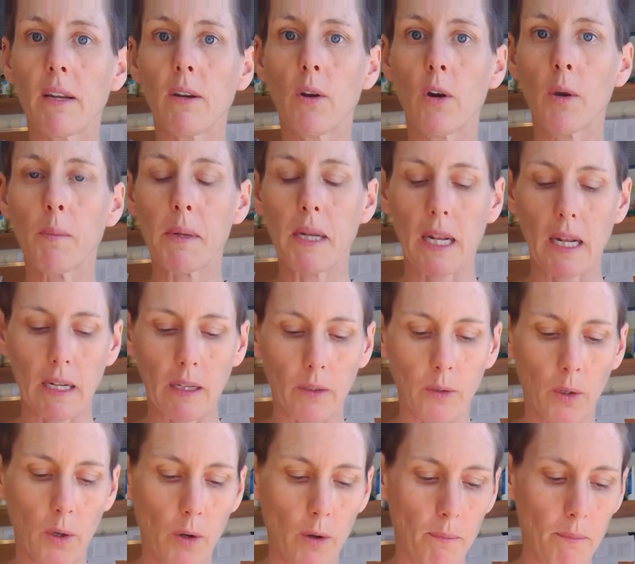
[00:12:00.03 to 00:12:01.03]
little gnome,
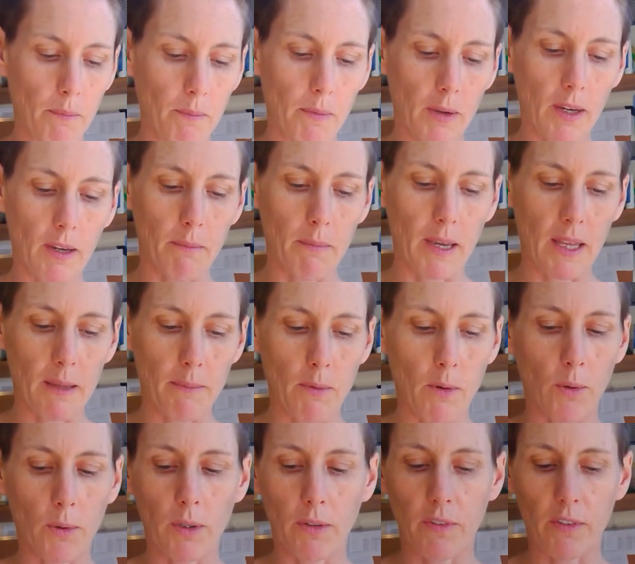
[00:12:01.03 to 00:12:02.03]
you can make them all different
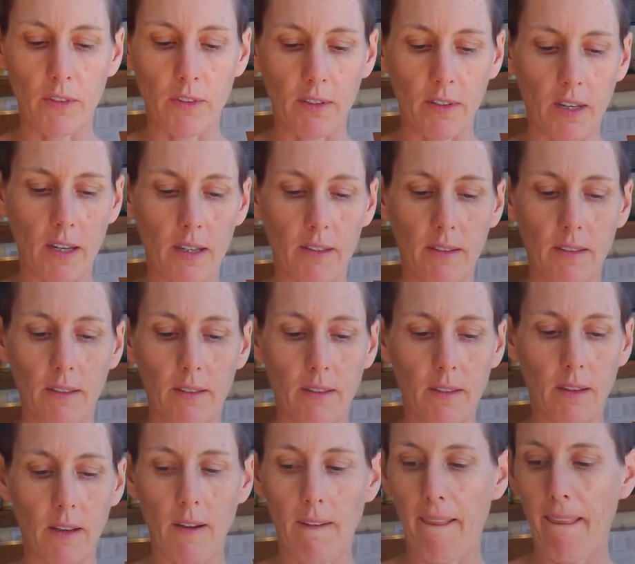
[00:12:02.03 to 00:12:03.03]
sizes.
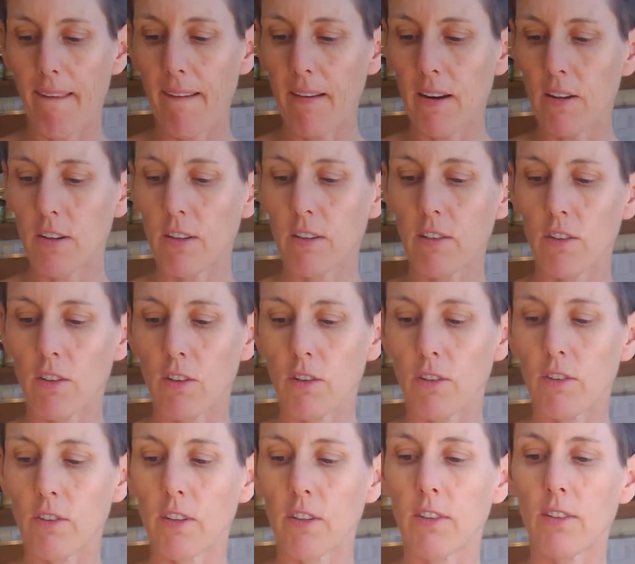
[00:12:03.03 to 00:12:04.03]
Just use this
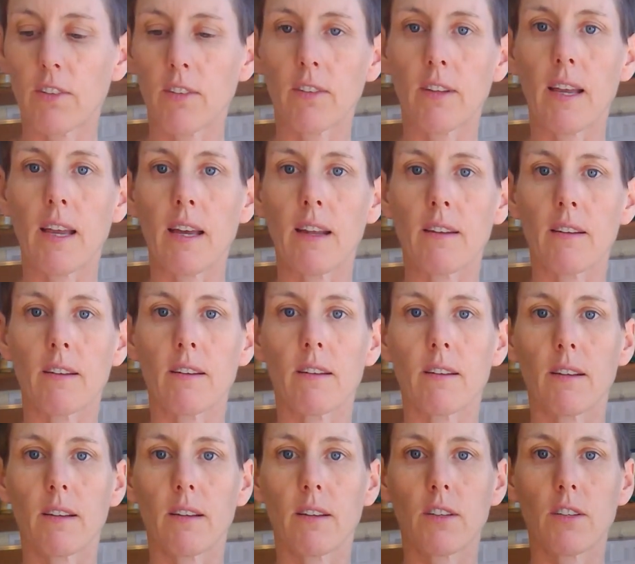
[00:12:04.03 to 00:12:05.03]
standard
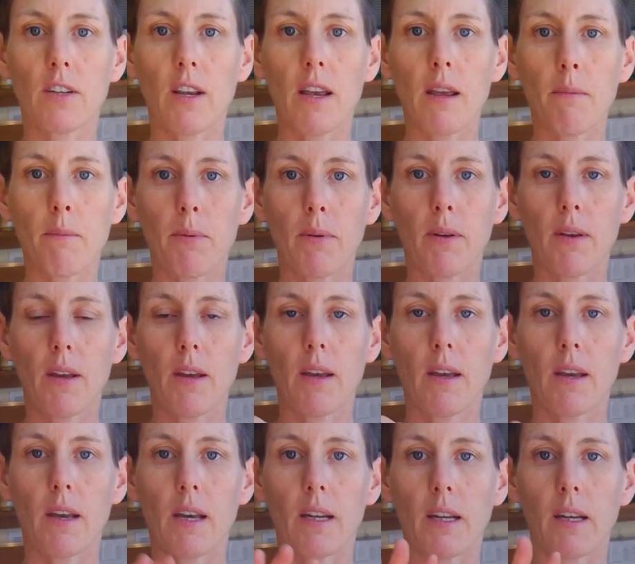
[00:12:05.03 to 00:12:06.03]
shape and
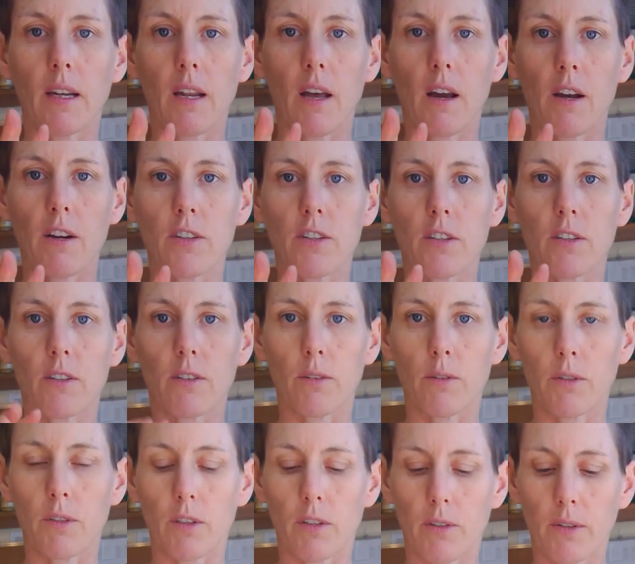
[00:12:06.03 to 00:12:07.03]
enlarge it or
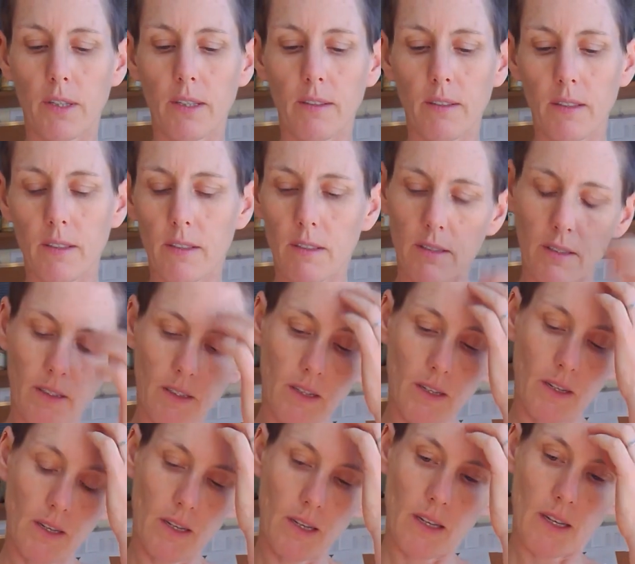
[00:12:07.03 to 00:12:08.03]
decrease it.
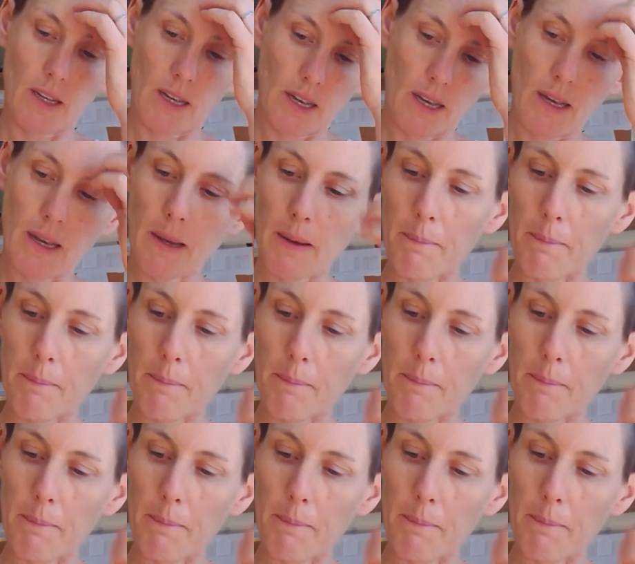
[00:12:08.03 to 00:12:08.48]
And